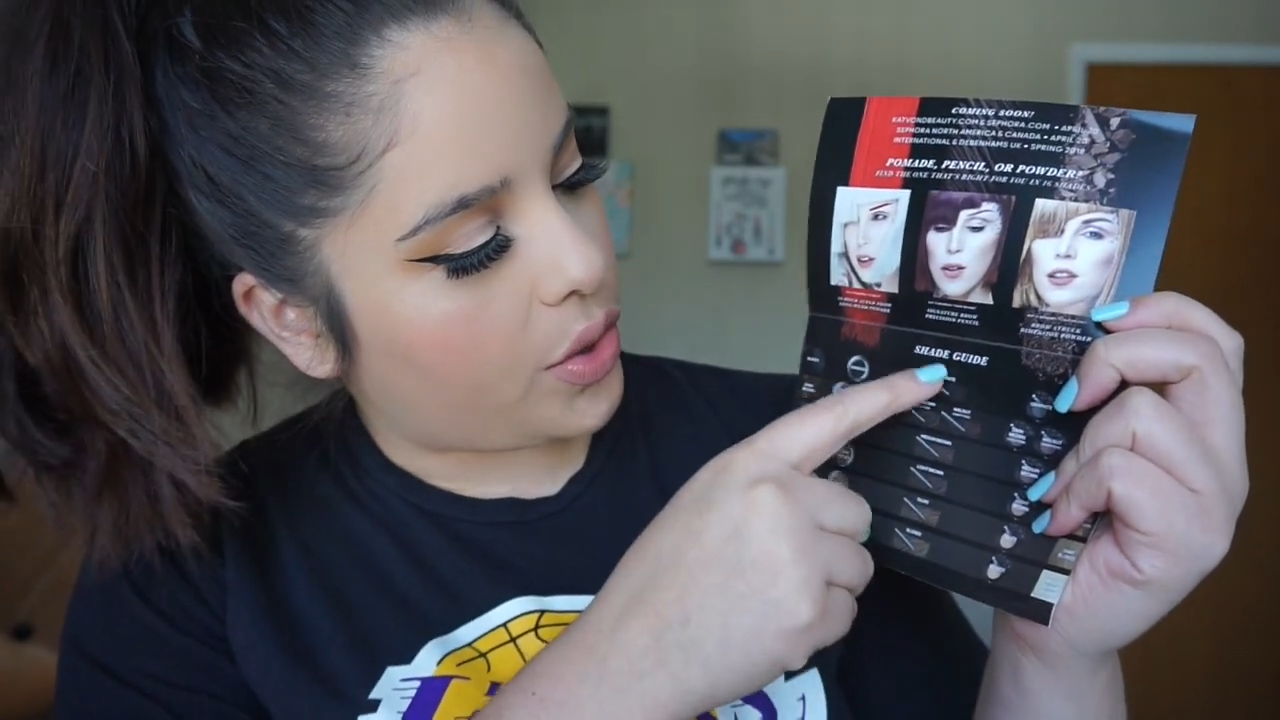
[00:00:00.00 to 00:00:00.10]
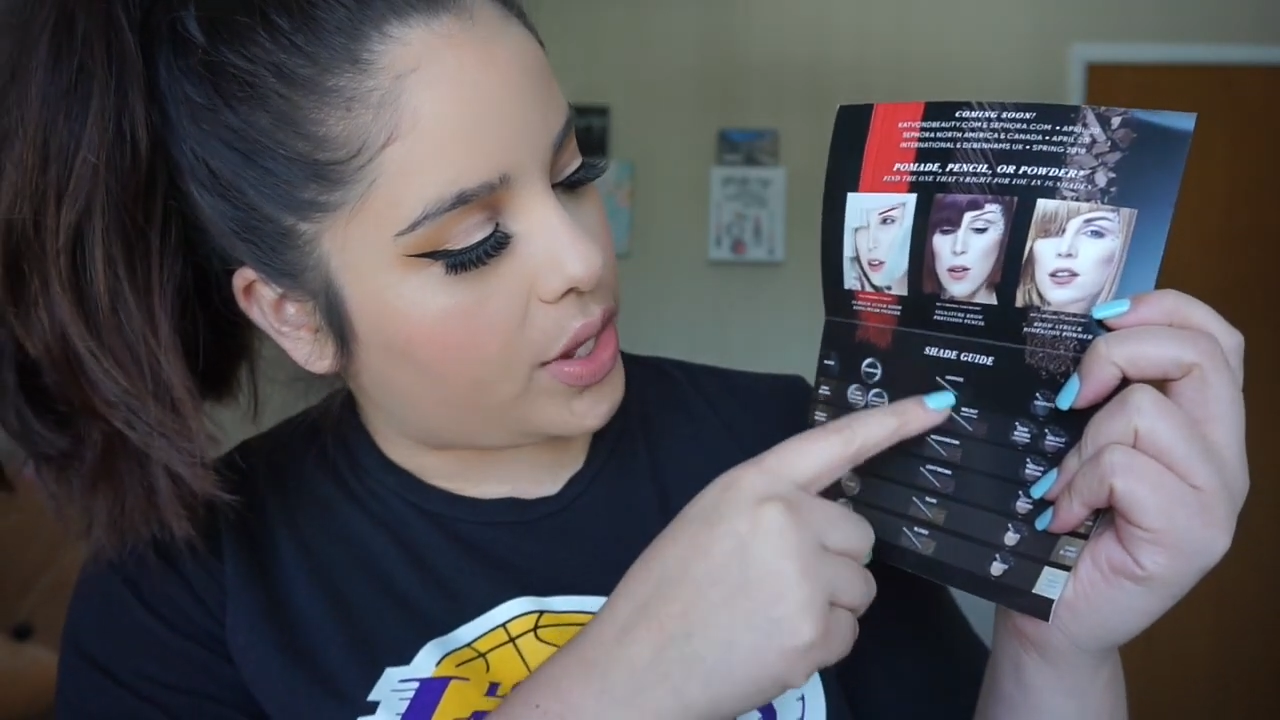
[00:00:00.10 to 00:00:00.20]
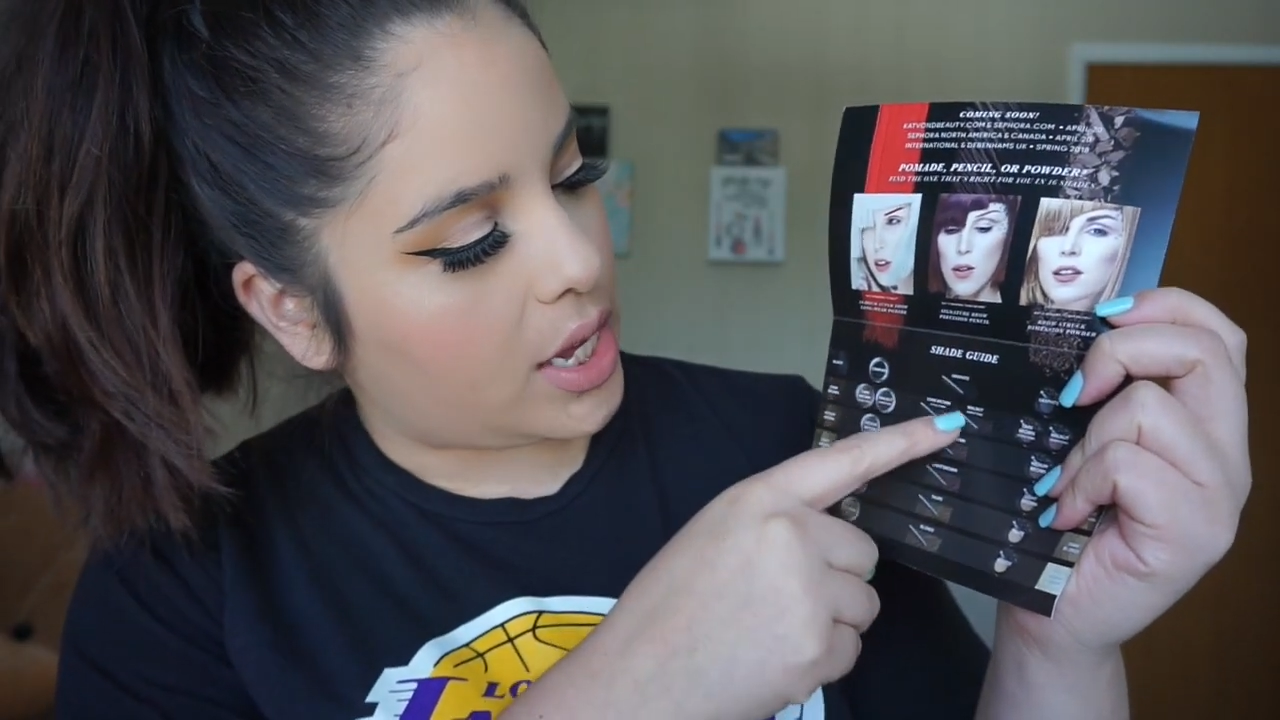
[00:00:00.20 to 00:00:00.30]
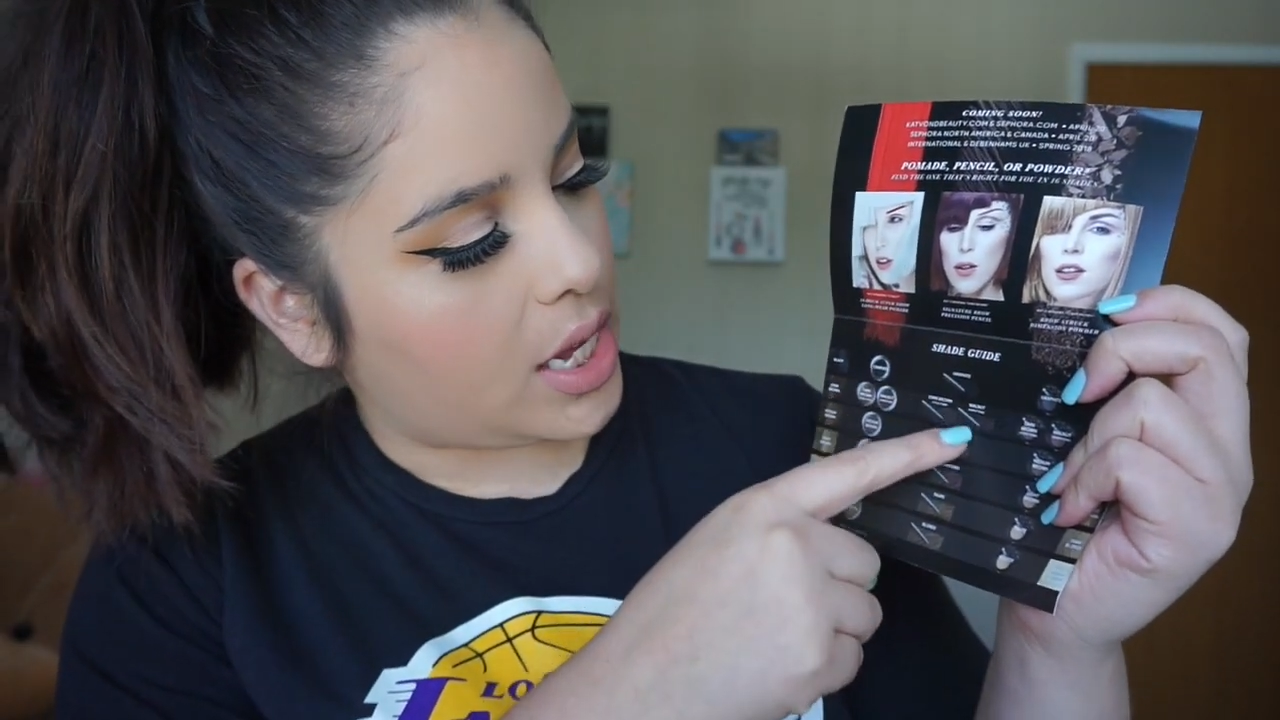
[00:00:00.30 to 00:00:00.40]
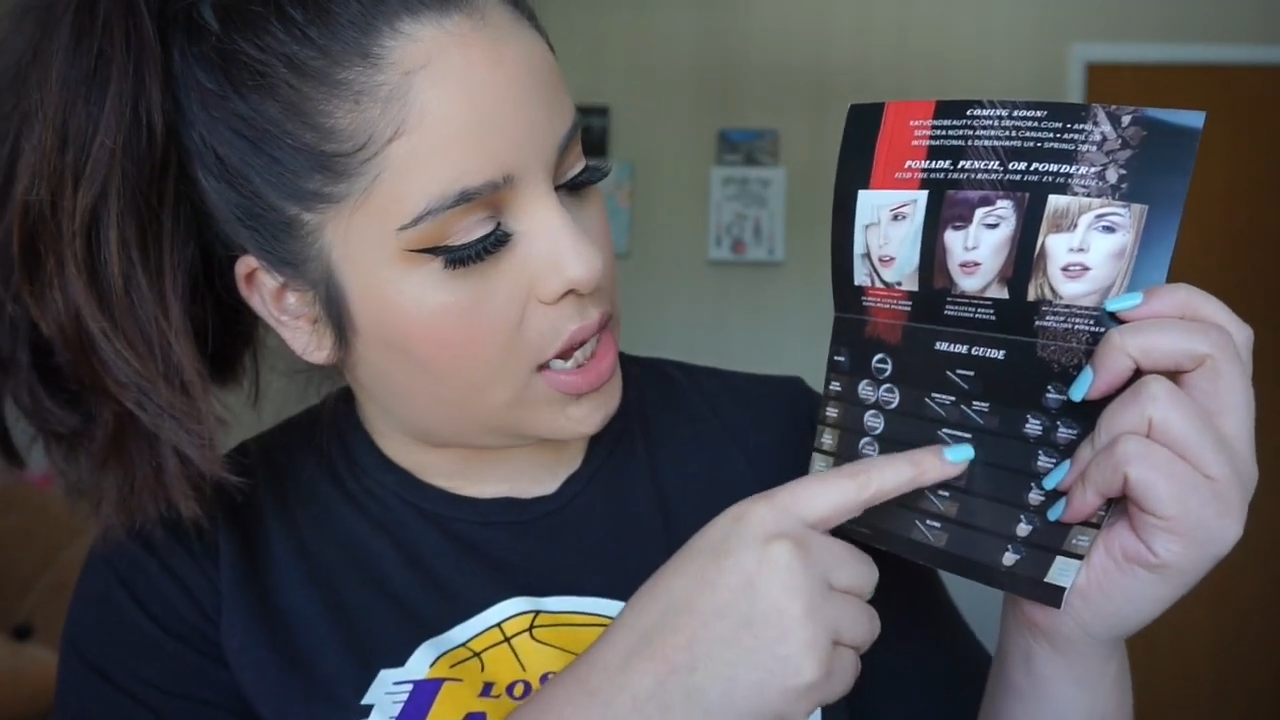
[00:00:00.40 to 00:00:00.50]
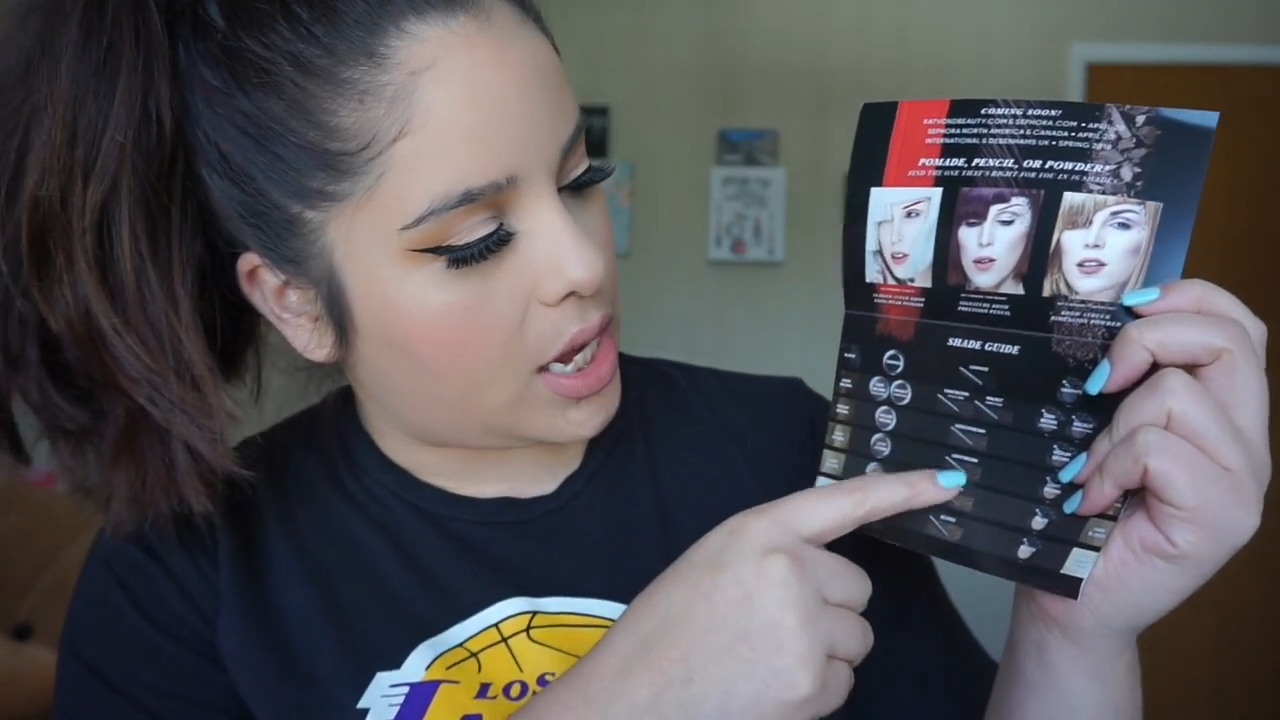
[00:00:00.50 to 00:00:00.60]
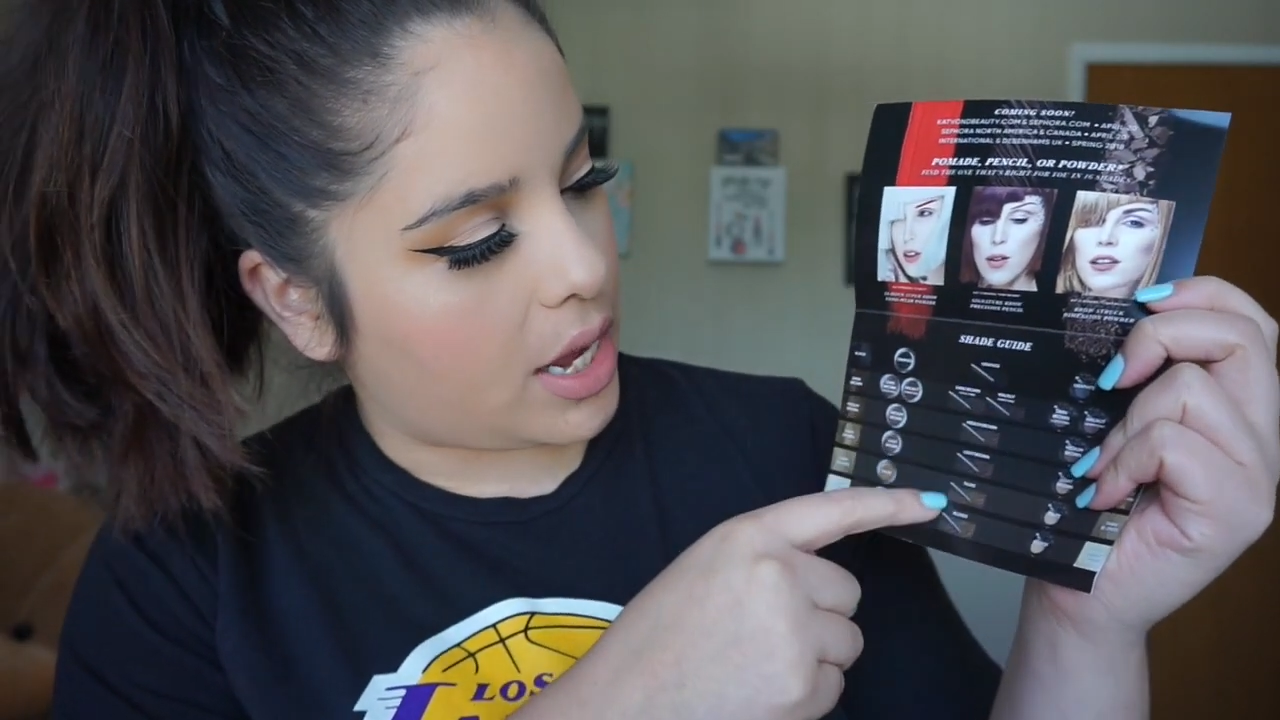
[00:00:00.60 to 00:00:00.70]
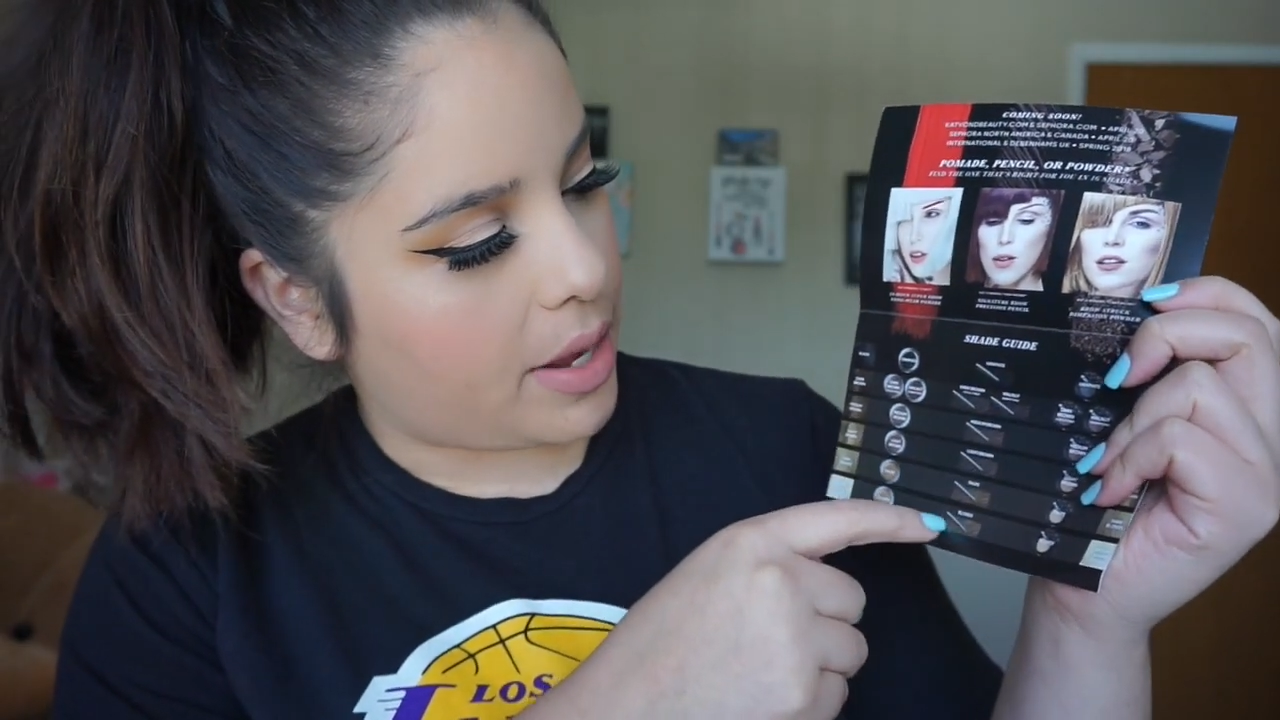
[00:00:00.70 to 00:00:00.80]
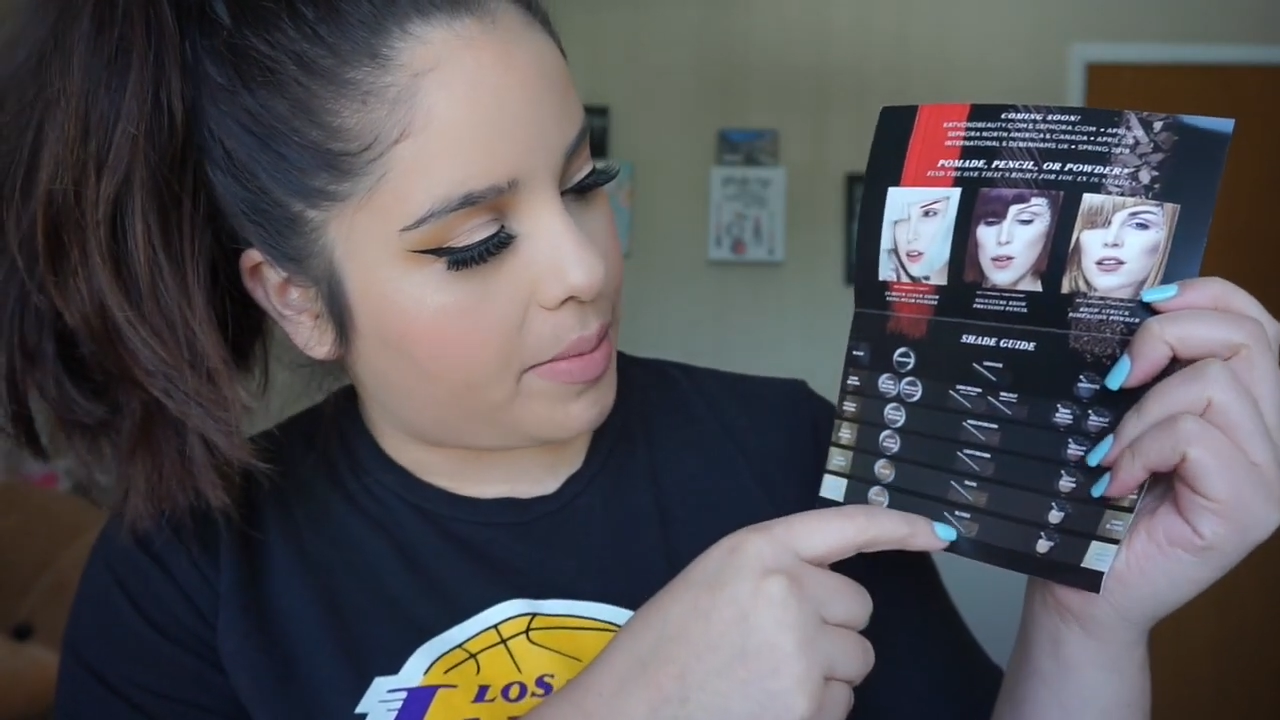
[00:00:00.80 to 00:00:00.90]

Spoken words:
the